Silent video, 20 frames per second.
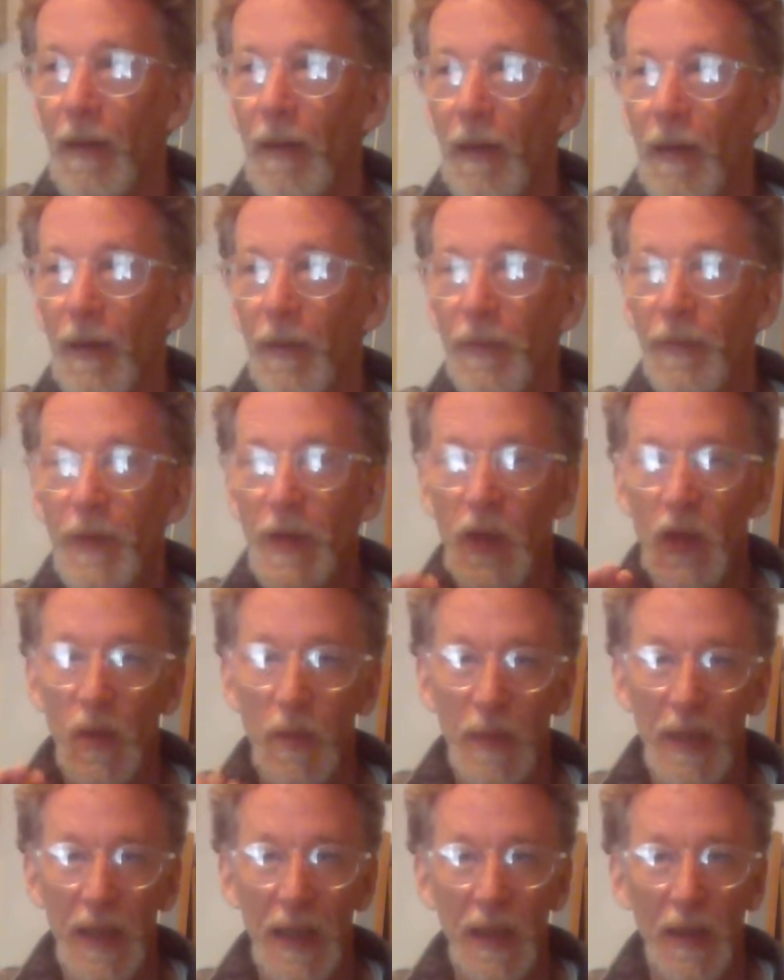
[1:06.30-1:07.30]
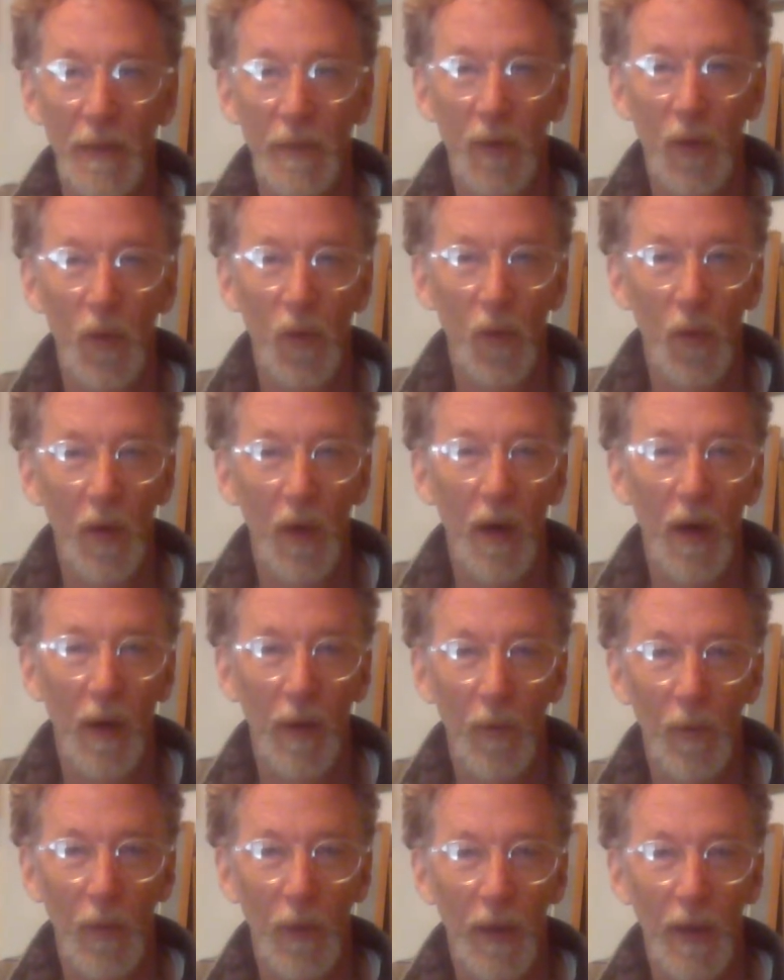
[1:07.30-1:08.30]
a fish piece of cool
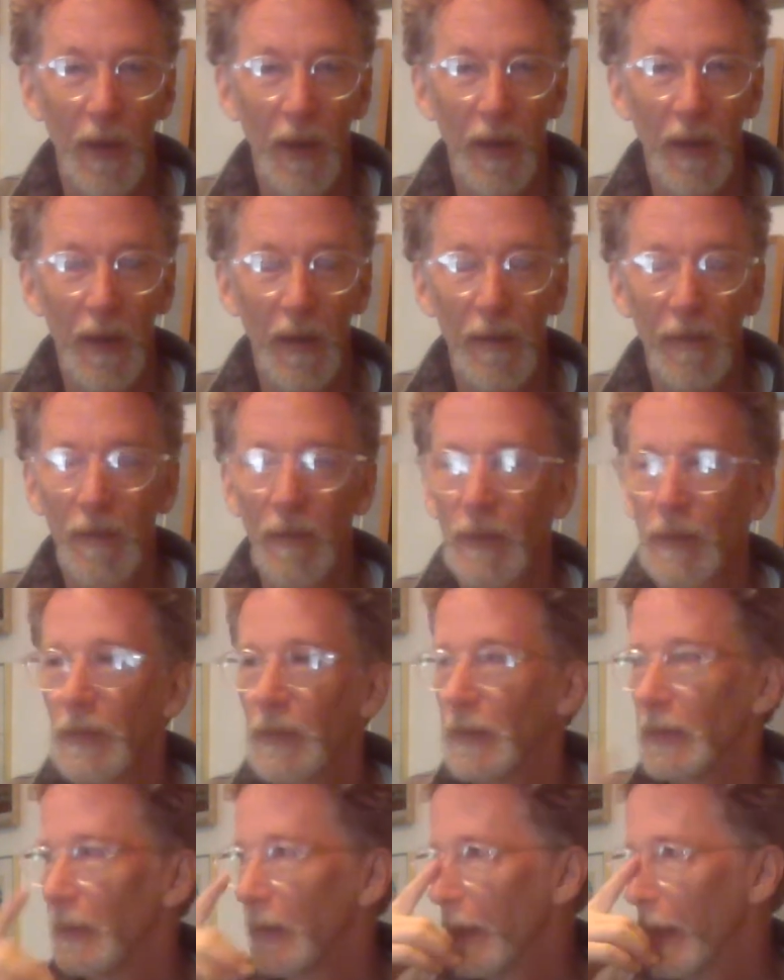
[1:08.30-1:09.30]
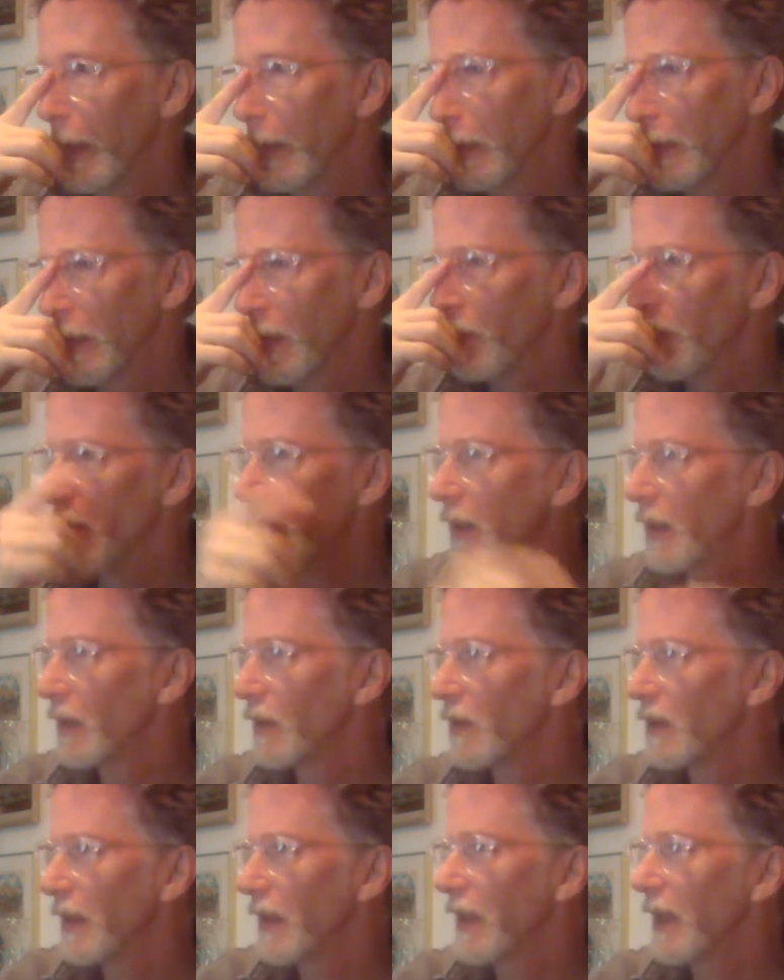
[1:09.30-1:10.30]
artwork here, and something else.
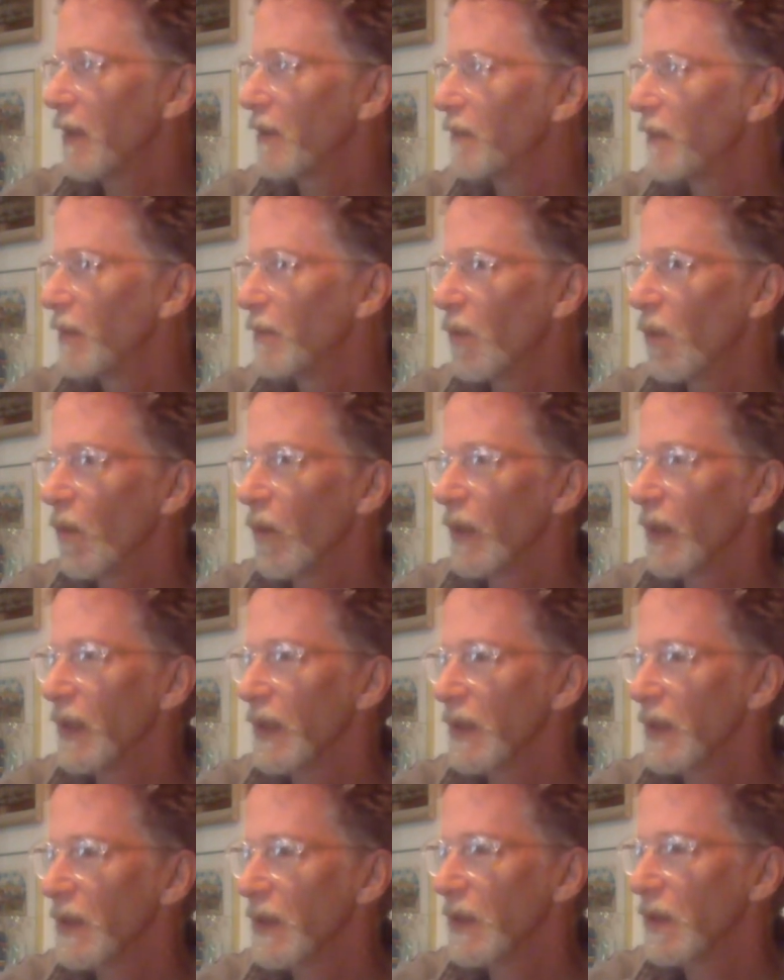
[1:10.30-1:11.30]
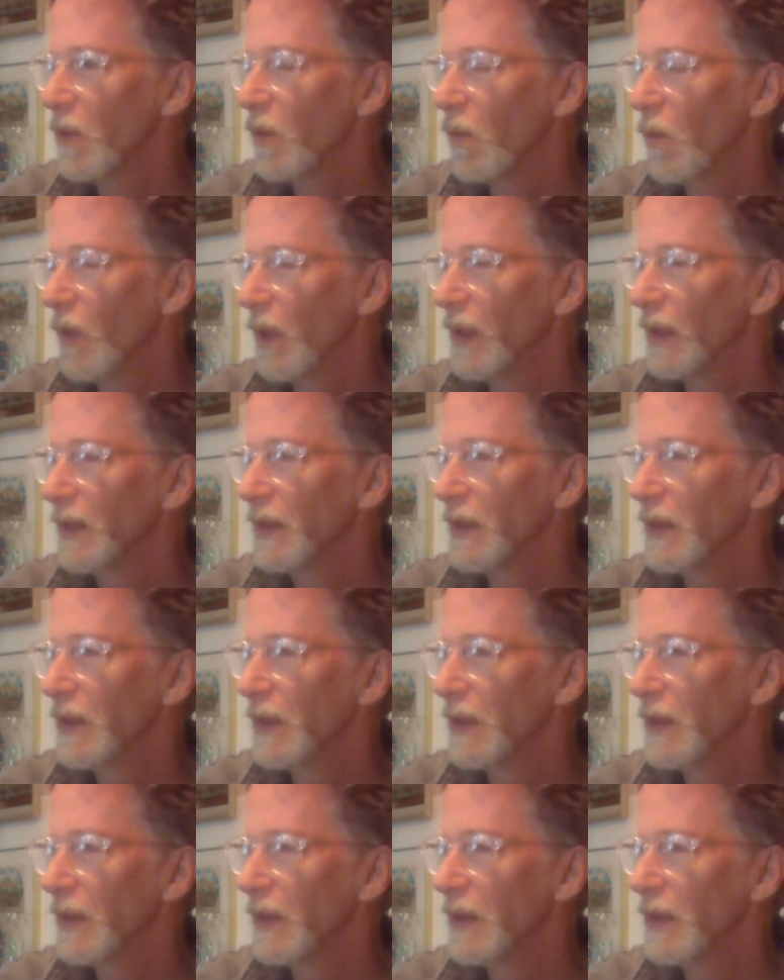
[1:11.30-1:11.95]
I can't remember what it is or was.